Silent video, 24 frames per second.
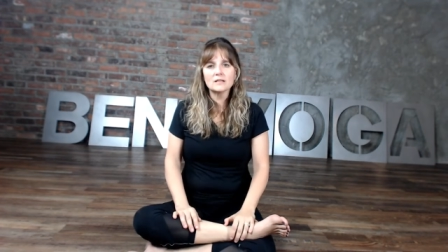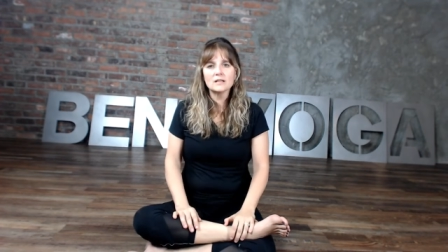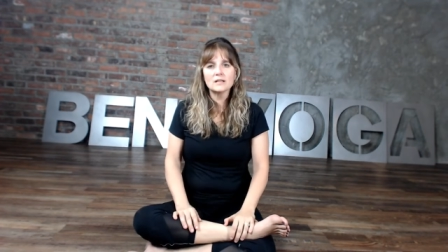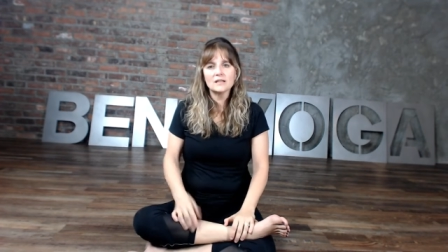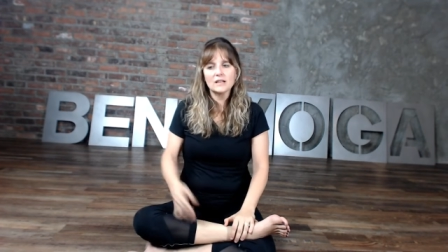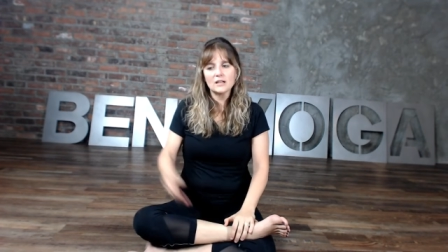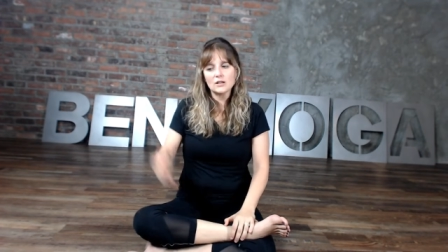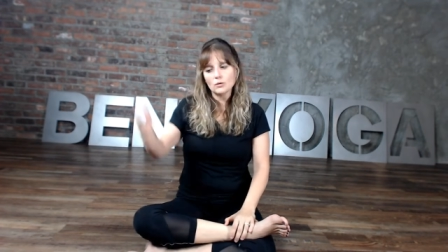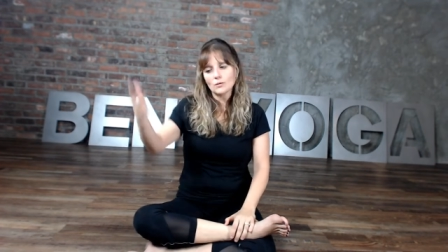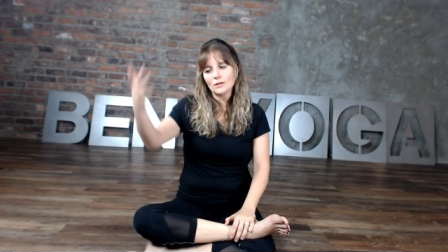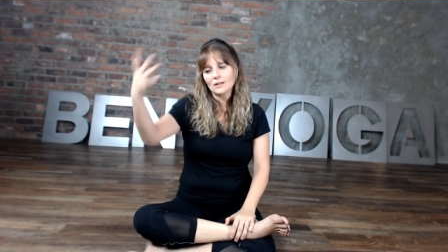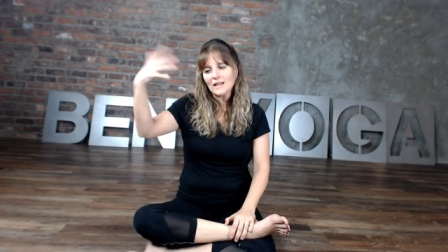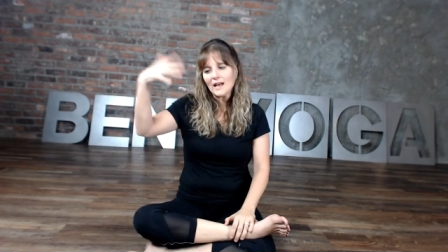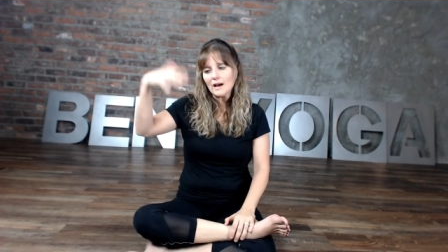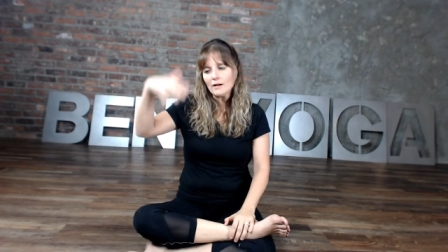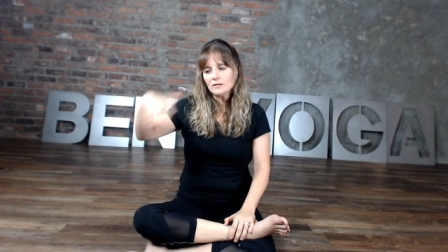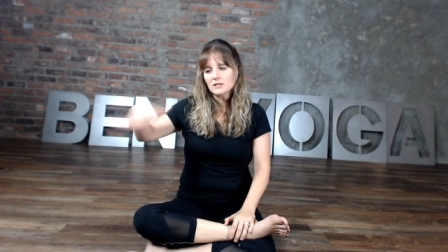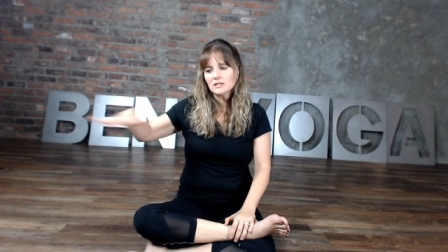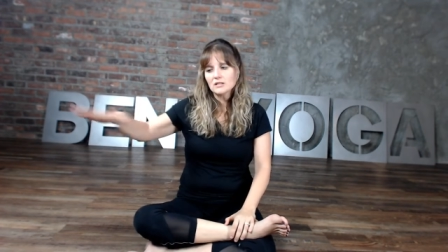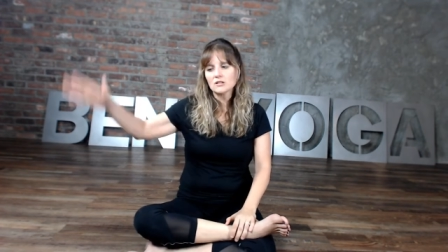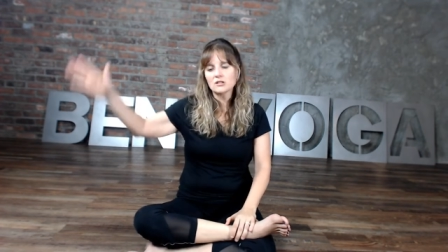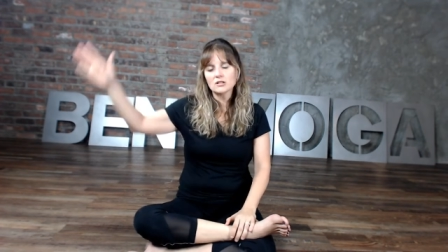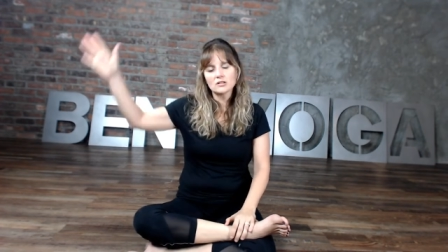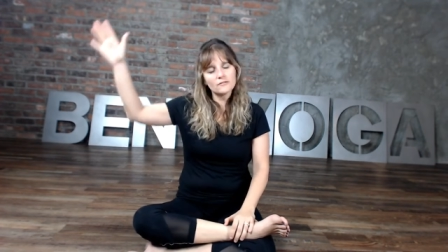and then you allow
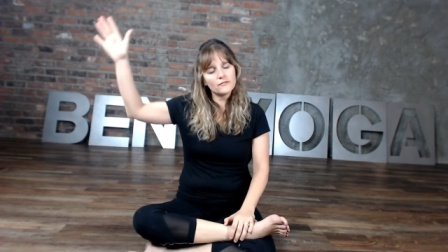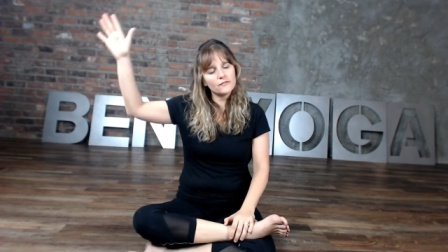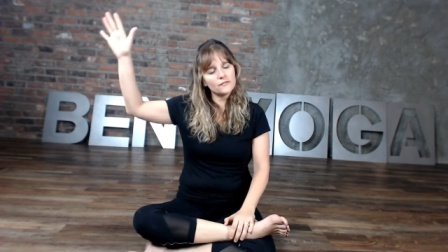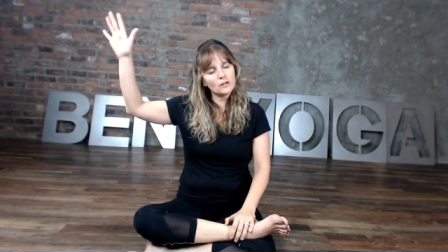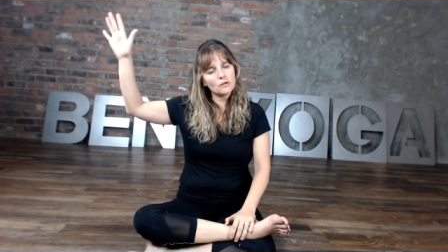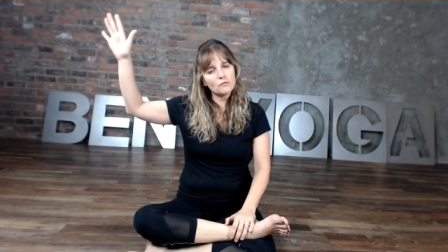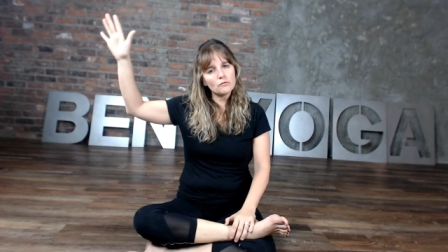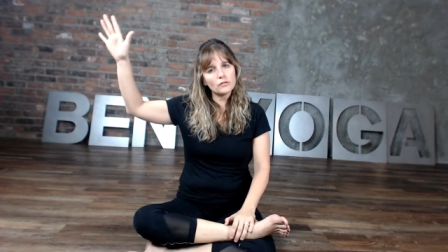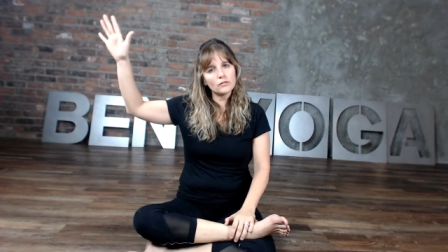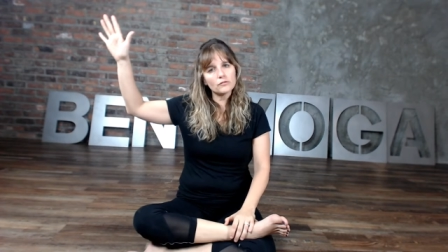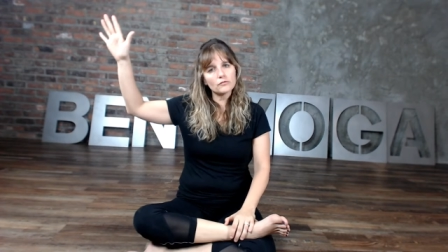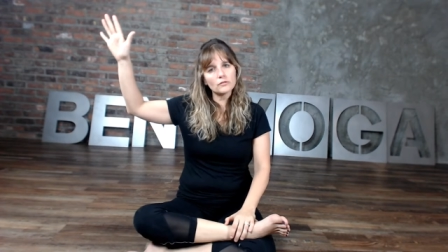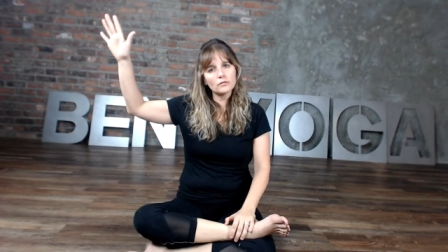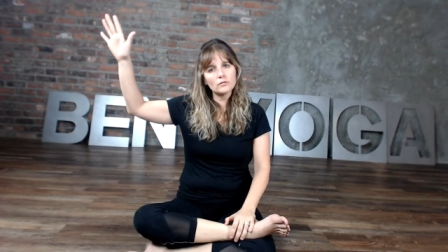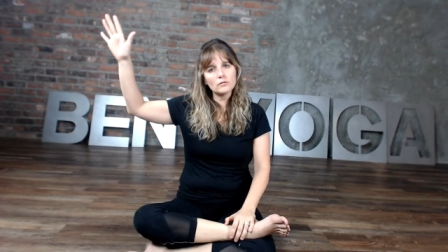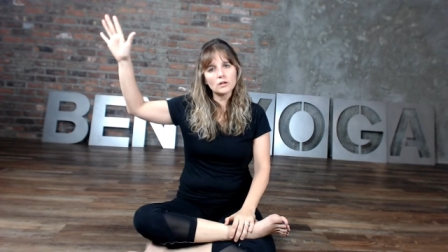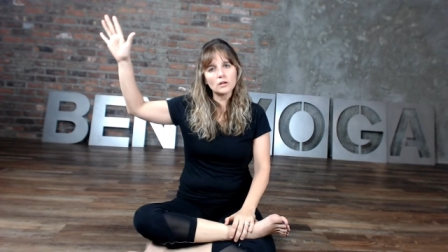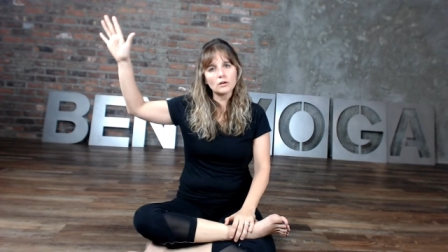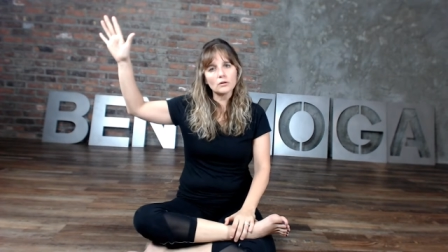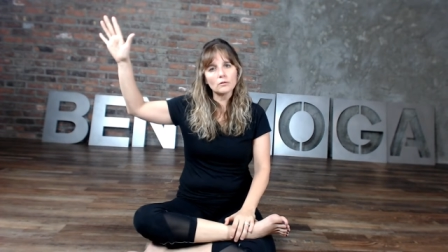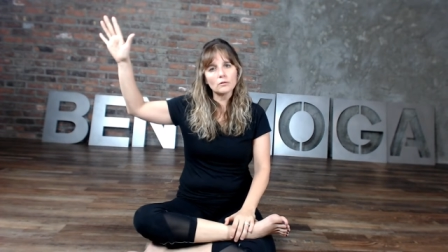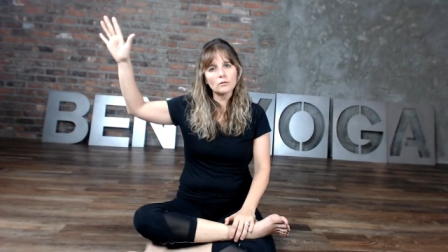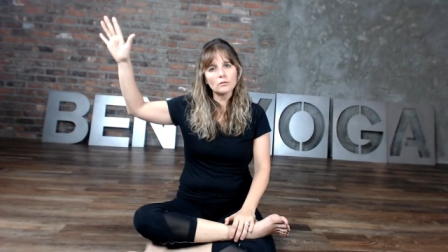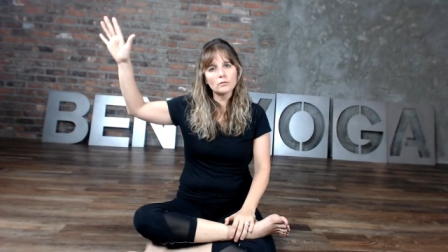it to just flow through
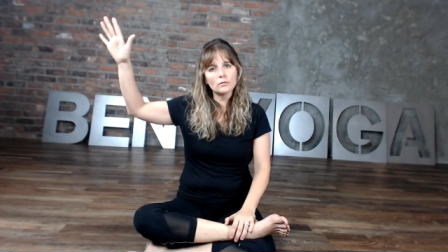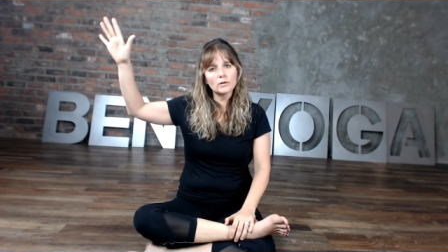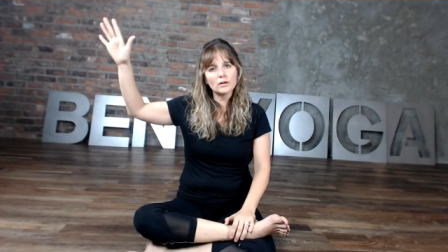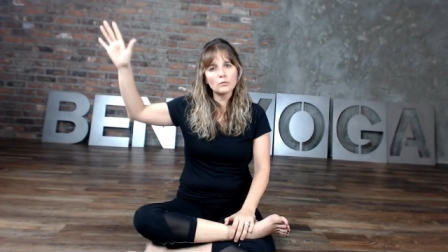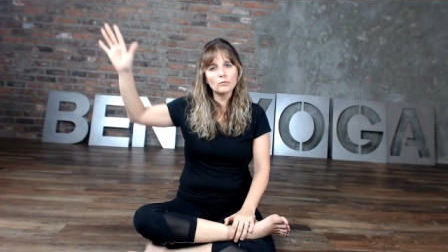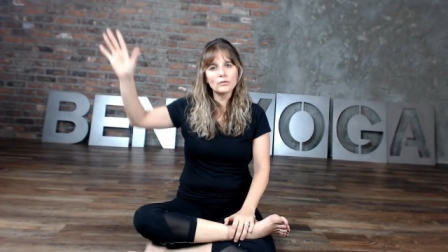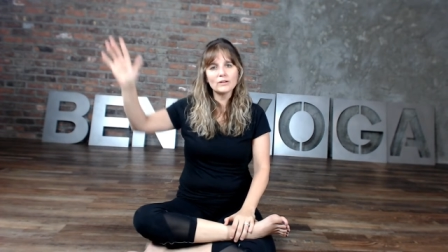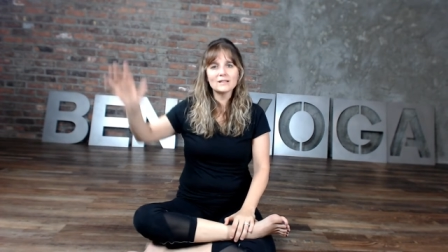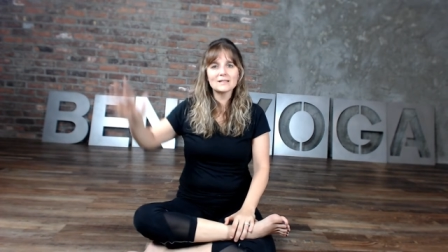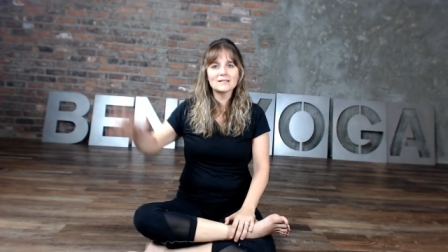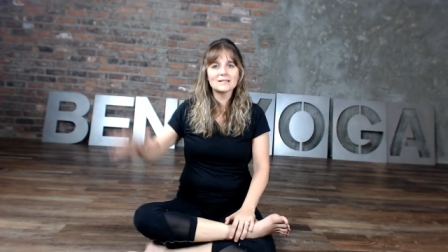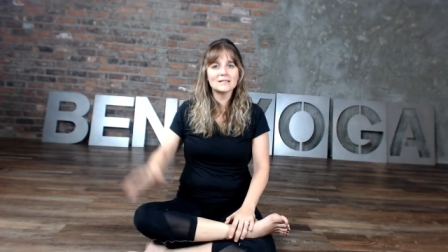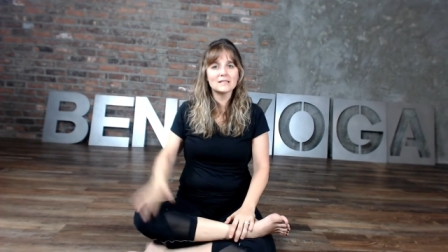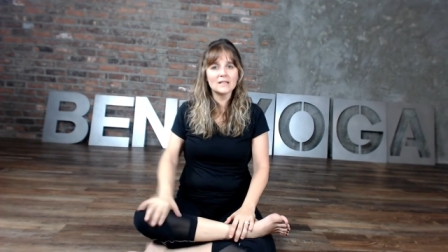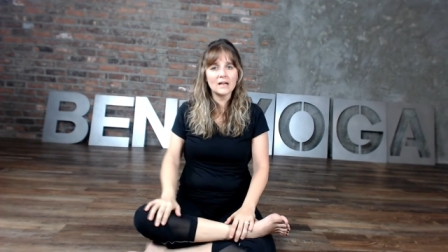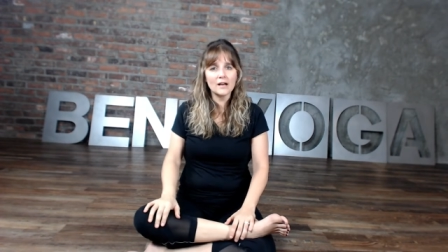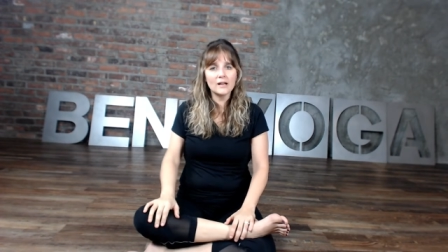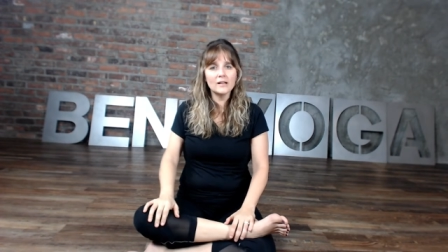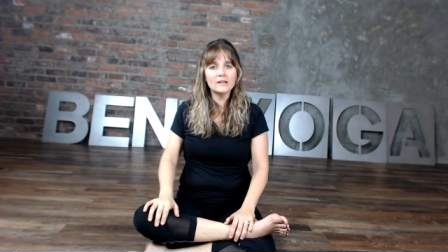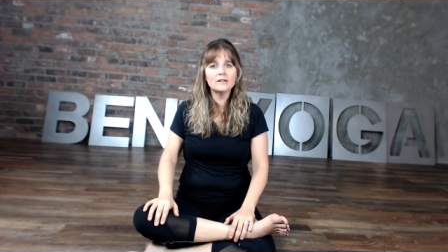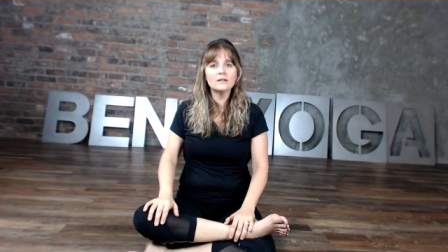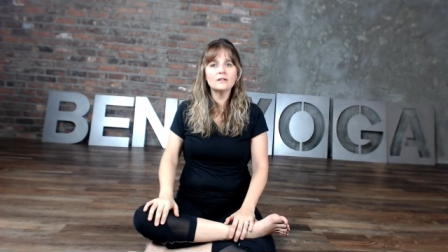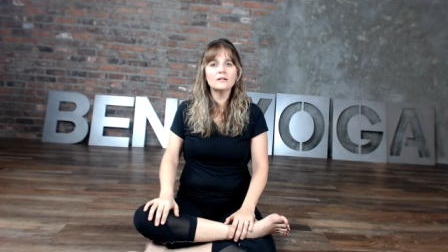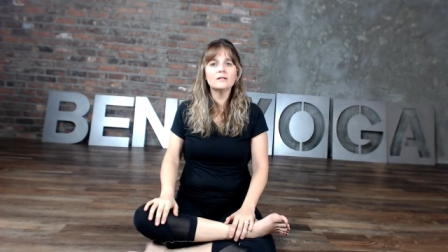you, and when it's
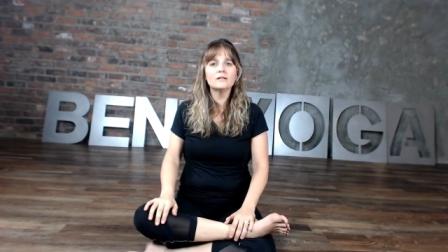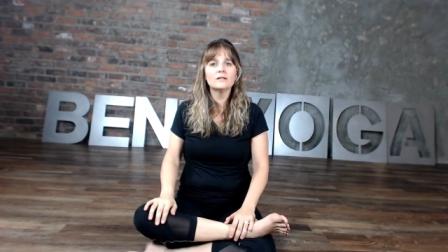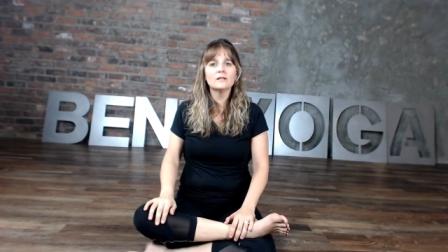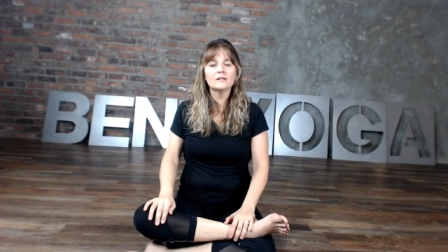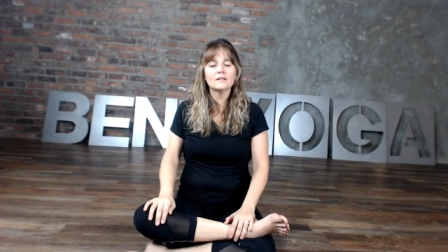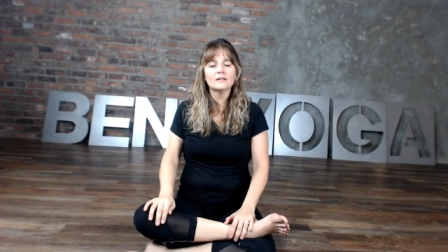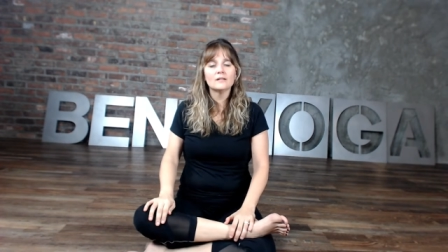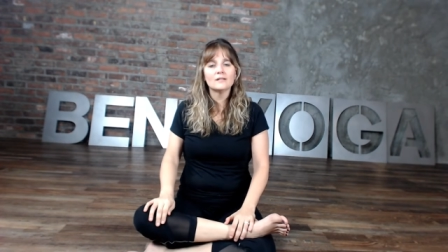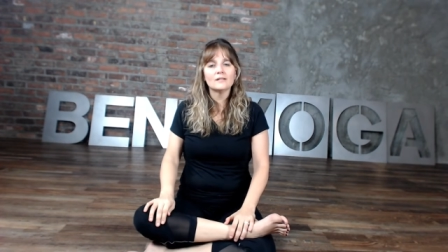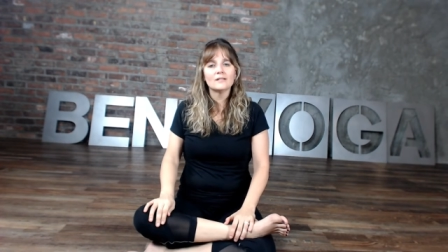done,